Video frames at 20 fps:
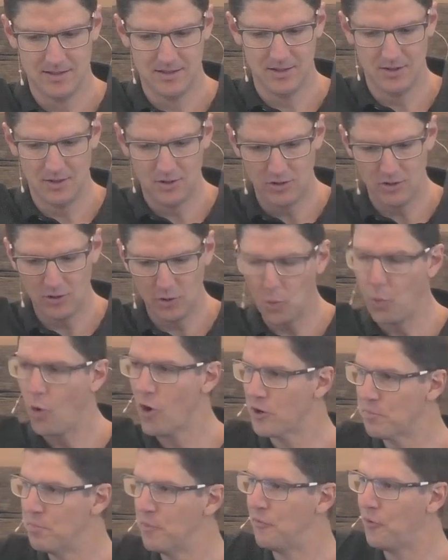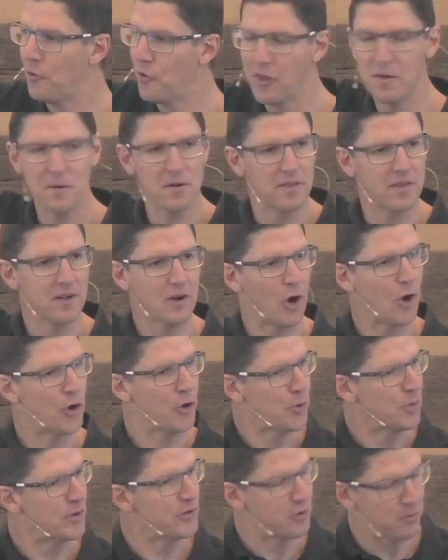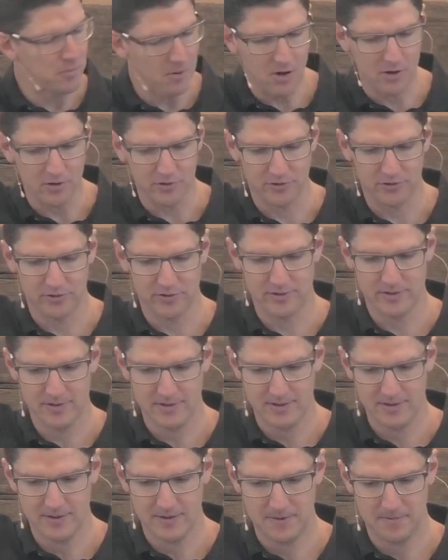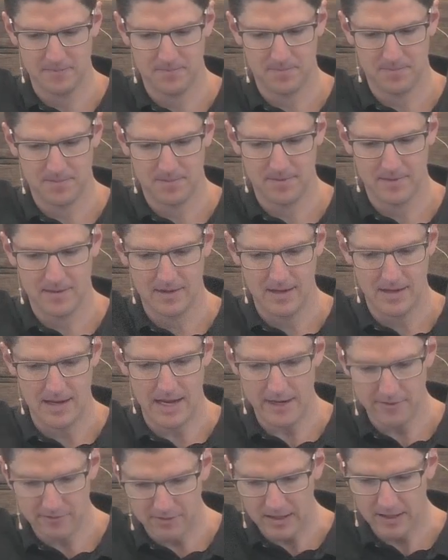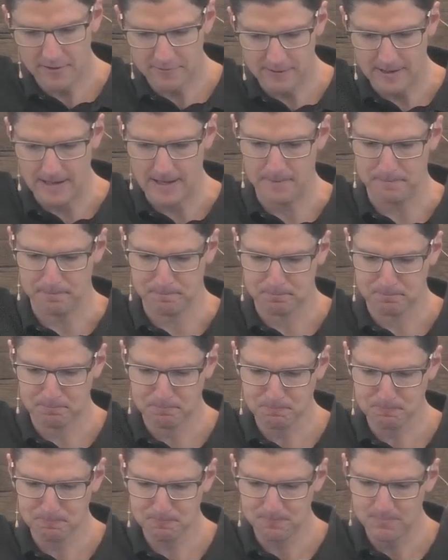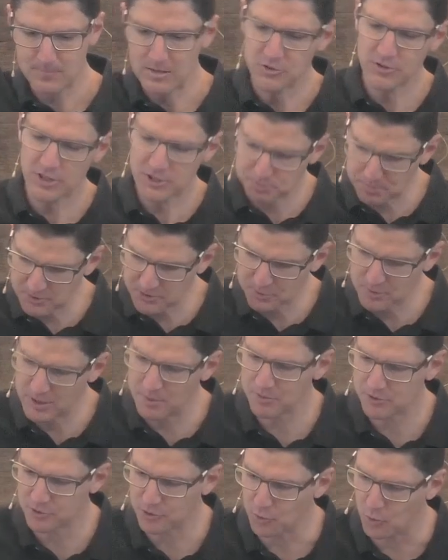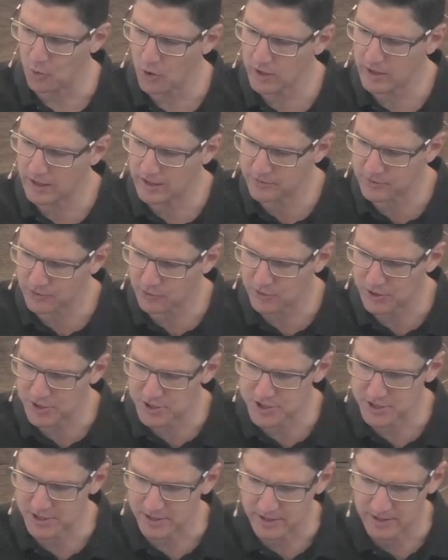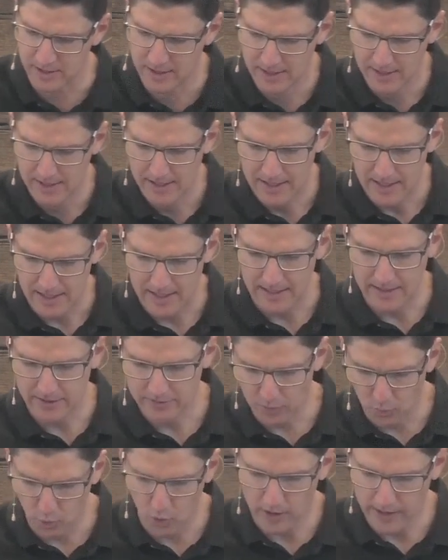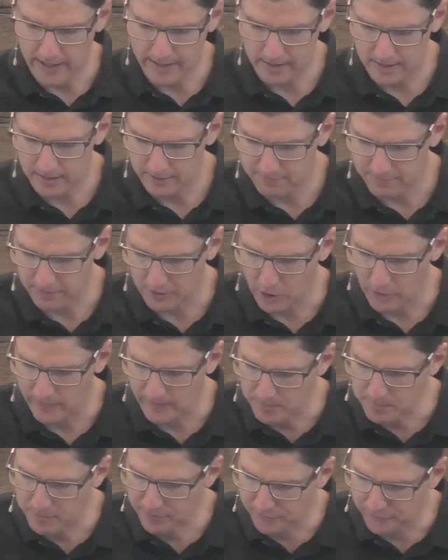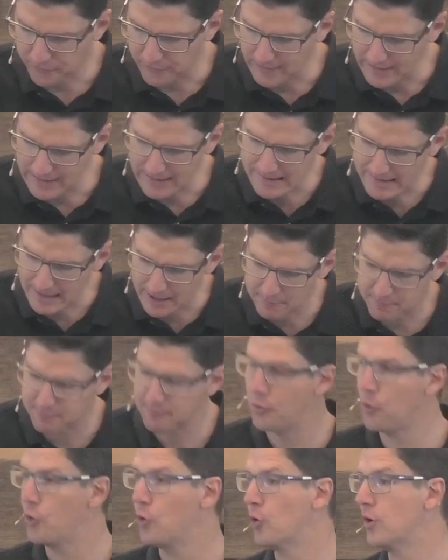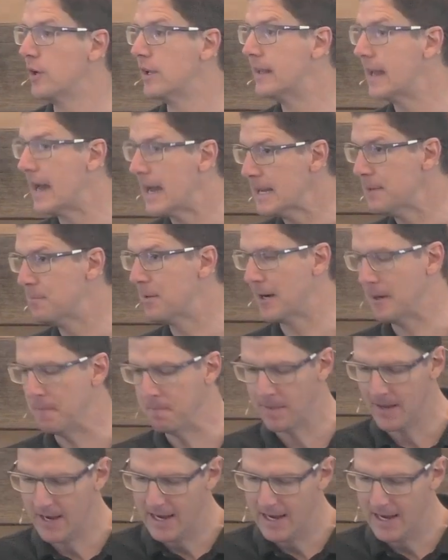You work before the, the God who is your boss out of a love for Him. So that's principle number two. Work as a Christian uh, is a work out of love for God. Number three, love for neighbor.